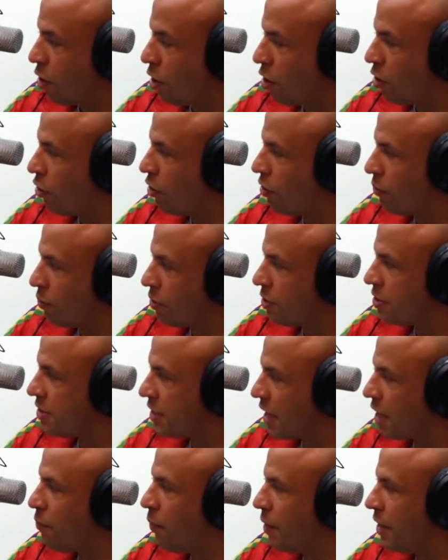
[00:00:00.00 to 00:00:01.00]
kind of want to
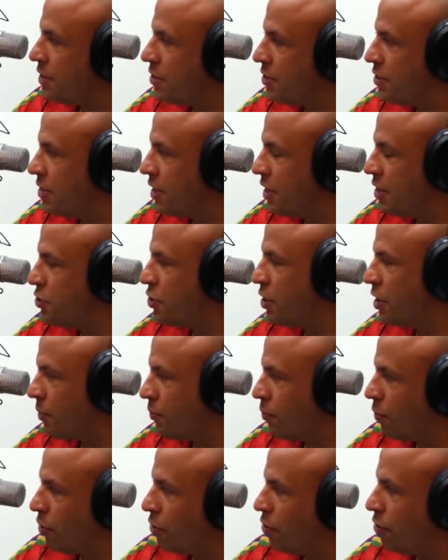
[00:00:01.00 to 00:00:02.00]
segue into teaching
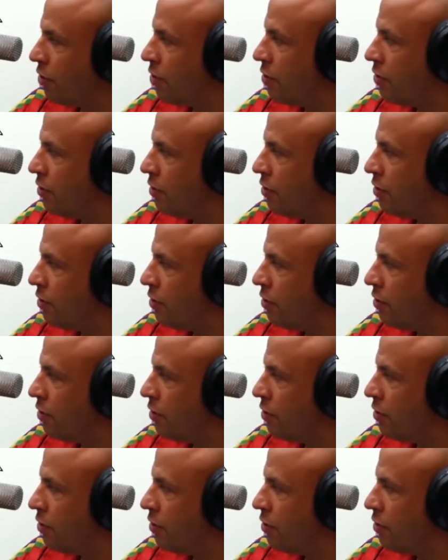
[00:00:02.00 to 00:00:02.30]
and whatnot.